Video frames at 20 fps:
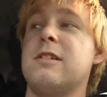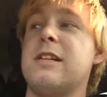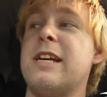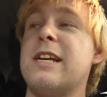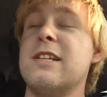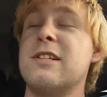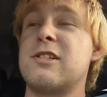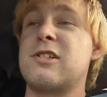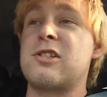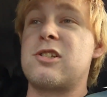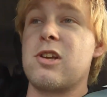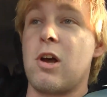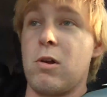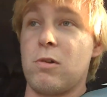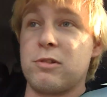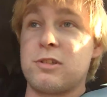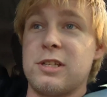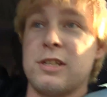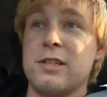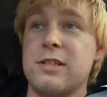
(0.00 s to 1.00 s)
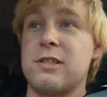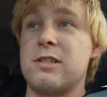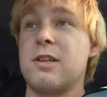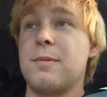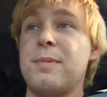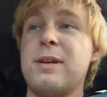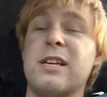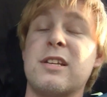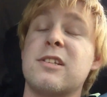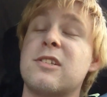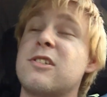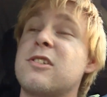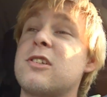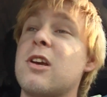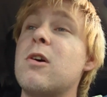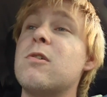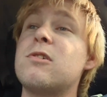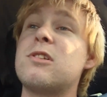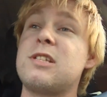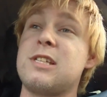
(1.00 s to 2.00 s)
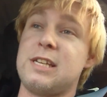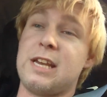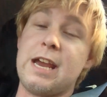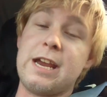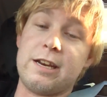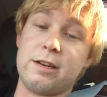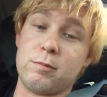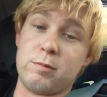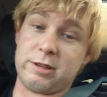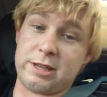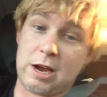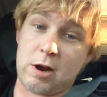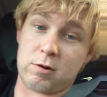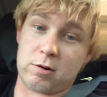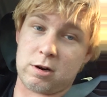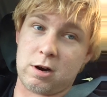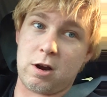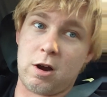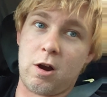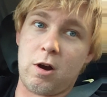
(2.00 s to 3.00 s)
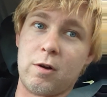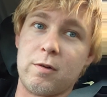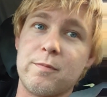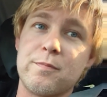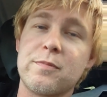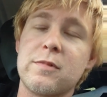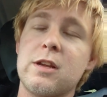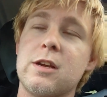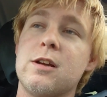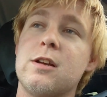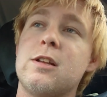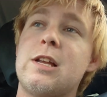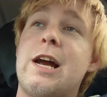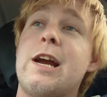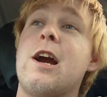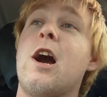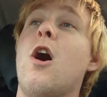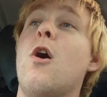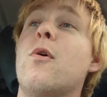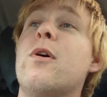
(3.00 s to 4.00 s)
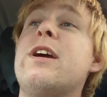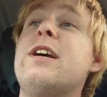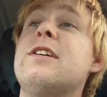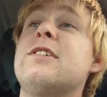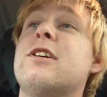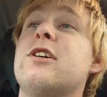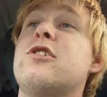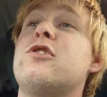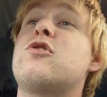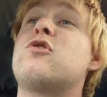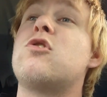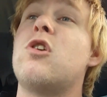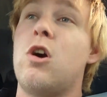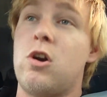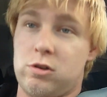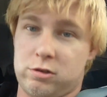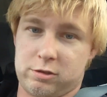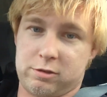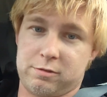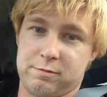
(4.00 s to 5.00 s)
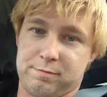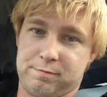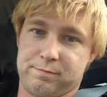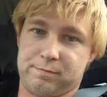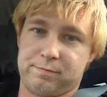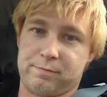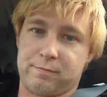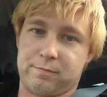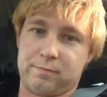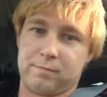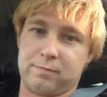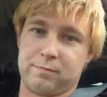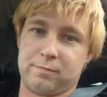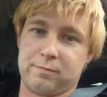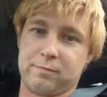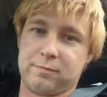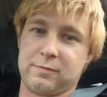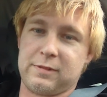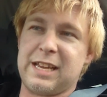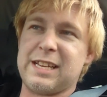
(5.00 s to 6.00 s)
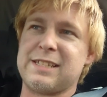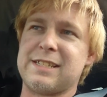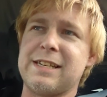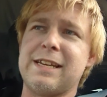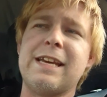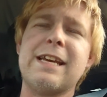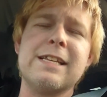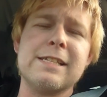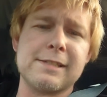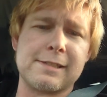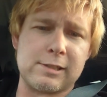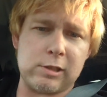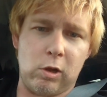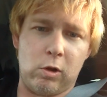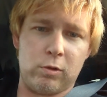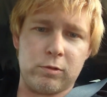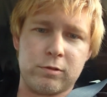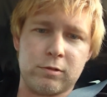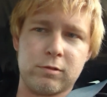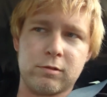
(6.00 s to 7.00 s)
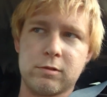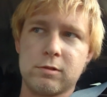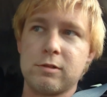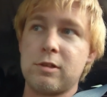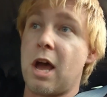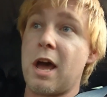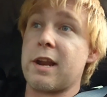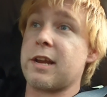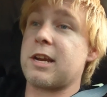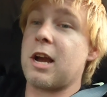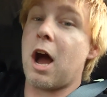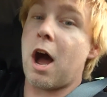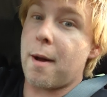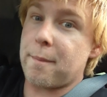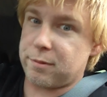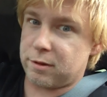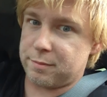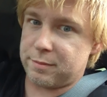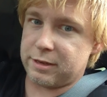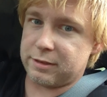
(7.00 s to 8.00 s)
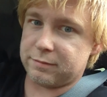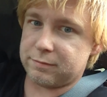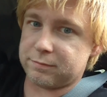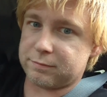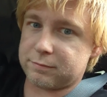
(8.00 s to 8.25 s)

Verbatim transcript: insulted to be associated with alcohol. Like, oh, he's a drunk. It's an insult, not a compliment.